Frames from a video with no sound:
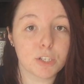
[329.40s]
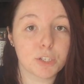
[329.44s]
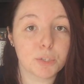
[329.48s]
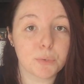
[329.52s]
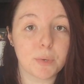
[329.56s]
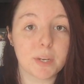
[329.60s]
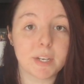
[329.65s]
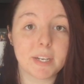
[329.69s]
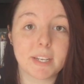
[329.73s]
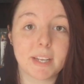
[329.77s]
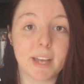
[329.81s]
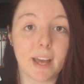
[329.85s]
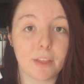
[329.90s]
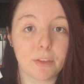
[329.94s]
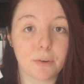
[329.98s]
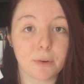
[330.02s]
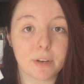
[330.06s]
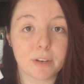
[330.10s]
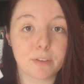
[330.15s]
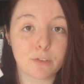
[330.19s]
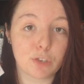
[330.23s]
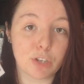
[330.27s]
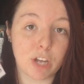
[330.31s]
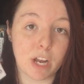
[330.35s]
I also read A
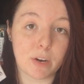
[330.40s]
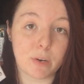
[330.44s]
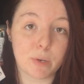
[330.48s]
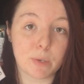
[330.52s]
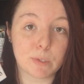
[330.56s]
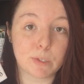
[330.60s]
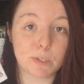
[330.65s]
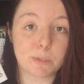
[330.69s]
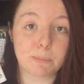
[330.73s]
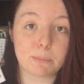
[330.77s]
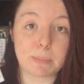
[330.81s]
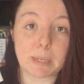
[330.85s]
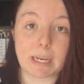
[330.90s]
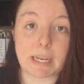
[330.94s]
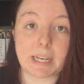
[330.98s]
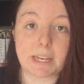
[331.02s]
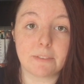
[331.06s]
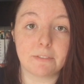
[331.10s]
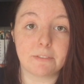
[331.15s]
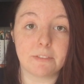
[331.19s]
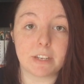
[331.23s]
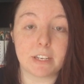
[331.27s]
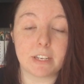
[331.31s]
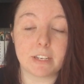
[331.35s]
Gathering of Shadows
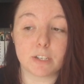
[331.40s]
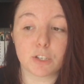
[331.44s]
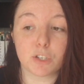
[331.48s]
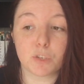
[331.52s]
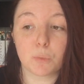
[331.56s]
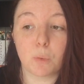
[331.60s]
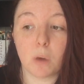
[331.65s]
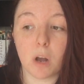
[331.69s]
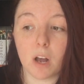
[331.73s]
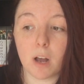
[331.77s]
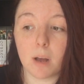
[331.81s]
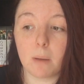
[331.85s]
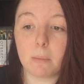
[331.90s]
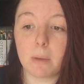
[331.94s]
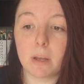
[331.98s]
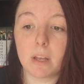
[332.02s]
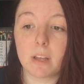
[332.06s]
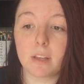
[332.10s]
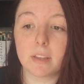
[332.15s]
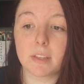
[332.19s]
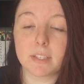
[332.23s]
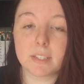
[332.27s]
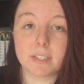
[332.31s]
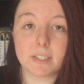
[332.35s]
by V.E. Schwab.
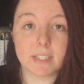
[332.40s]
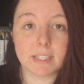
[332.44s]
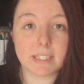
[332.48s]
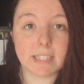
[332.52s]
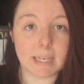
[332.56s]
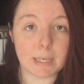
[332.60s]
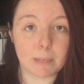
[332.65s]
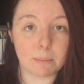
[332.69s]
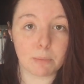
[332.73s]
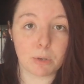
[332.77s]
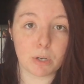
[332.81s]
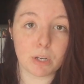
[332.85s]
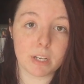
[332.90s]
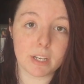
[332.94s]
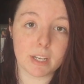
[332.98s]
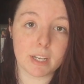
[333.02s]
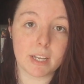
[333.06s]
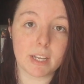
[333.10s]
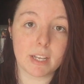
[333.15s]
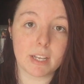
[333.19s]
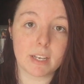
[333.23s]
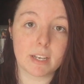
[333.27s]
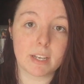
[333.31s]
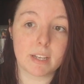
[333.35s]
This is the second book
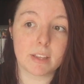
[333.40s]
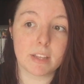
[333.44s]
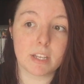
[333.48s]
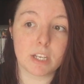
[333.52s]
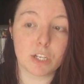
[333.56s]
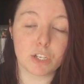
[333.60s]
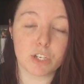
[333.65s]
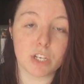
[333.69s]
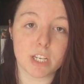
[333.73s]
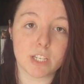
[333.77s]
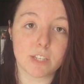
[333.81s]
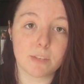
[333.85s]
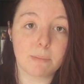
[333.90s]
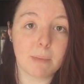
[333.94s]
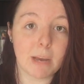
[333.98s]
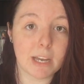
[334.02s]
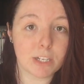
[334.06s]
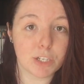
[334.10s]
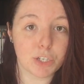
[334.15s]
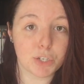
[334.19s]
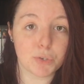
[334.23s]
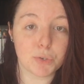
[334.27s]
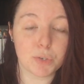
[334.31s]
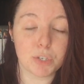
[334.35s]
in the Shades of
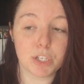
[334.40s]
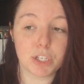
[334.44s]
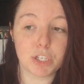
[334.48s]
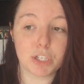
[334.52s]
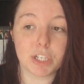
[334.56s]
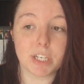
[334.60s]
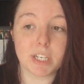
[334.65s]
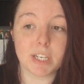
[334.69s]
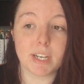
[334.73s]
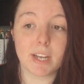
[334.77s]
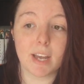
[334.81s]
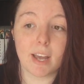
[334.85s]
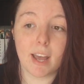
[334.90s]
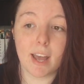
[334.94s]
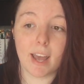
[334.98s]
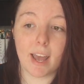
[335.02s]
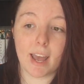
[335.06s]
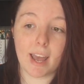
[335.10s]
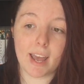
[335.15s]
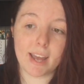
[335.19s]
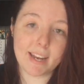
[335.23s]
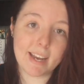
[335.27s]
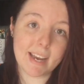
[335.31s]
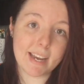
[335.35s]
Magic trilogy
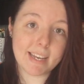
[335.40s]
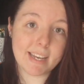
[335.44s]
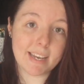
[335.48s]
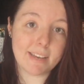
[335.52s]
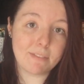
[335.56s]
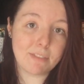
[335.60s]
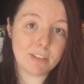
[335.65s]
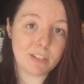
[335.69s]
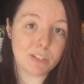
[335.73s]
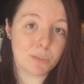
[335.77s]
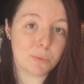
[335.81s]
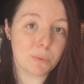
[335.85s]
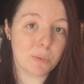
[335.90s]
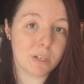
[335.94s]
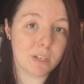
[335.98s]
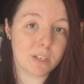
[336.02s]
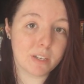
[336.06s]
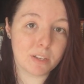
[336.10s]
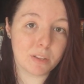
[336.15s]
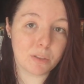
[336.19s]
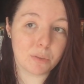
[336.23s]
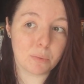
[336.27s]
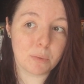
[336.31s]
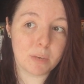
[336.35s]
and I gave this
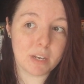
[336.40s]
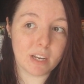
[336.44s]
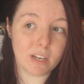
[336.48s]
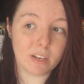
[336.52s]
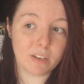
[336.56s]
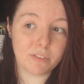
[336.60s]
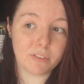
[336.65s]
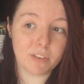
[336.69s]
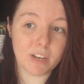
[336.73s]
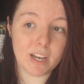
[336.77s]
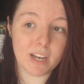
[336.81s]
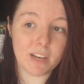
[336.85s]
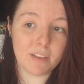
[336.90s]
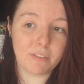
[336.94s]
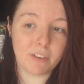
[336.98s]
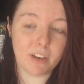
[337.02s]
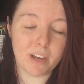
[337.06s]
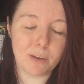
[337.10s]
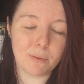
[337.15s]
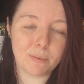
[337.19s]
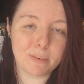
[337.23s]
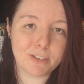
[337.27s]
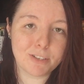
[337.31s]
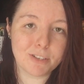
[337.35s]
one 3 out of 5.
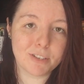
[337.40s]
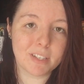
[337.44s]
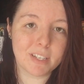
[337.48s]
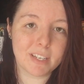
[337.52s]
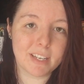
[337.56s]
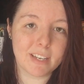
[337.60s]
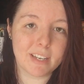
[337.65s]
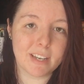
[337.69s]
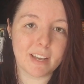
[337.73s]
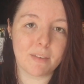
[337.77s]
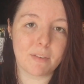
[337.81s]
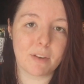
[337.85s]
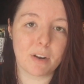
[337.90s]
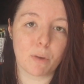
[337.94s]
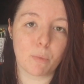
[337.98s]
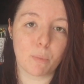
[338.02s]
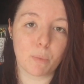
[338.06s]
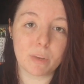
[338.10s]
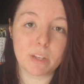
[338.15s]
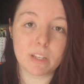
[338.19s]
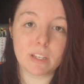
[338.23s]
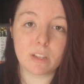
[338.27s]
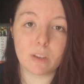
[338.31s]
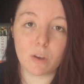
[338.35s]
I originally gave it a
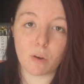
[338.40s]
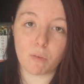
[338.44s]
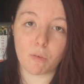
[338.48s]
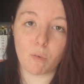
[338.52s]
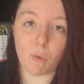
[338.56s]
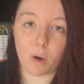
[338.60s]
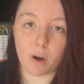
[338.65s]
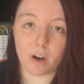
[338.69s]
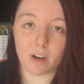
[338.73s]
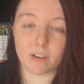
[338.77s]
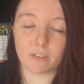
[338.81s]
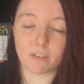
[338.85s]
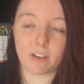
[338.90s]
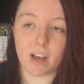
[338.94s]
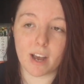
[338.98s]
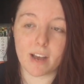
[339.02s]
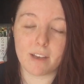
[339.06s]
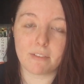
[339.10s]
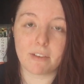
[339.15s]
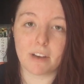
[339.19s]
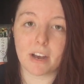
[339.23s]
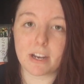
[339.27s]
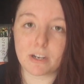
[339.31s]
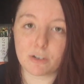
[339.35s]
really low 4 out of
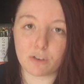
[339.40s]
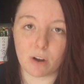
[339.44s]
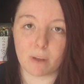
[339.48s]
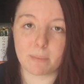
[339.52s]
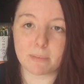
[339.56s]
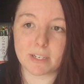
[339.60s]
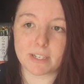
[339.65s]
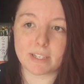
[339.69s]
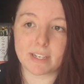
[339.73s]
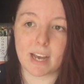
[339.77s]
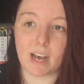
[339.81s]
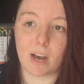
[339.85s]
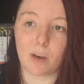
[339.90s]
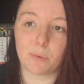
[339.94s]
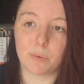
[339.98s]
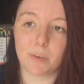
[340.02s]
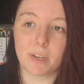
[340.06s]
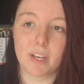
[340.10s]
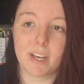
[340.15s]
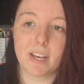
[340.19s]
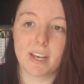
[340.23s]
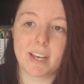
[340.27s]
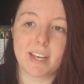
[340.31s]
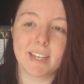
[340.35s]
5. I dropped it
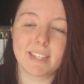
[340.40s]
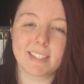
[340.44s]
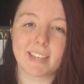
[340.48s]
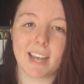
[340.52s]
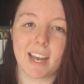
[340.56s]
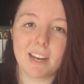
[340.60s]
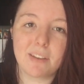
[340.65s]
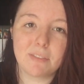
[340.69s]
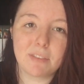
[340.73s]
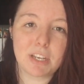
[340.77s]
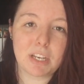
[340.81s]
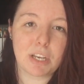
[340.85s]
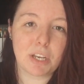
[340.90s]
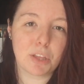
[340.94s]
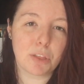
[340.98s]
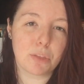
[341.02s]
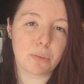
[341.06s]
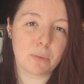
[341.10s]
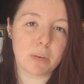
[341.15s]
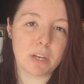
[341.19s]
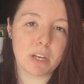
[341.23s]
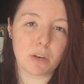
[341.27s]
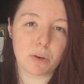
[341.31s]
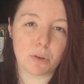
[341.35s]
down. It's kind of like a
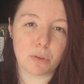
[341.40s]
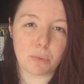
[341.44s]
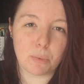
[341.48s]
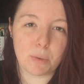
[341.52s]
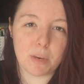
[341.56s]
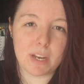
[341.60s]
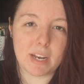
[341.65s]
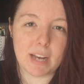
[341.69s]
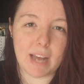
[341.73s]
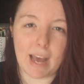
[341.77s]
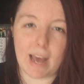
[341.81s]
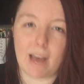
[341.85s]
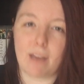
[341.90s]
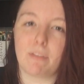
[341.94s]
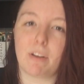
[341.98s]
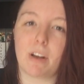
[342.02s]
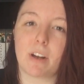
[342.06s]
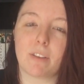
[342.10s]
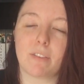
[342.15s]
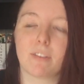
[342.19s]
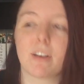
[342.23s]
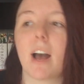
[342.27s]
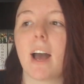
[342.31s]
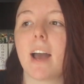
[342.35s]
3 or 3.5
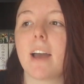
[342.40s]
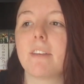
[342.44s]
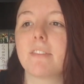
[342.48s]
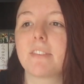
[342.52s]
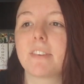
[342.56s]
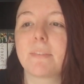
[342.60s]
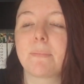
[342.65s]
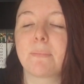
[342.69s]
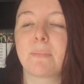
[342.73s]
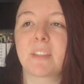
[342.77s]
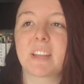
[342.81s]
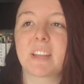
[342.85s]
out of 5.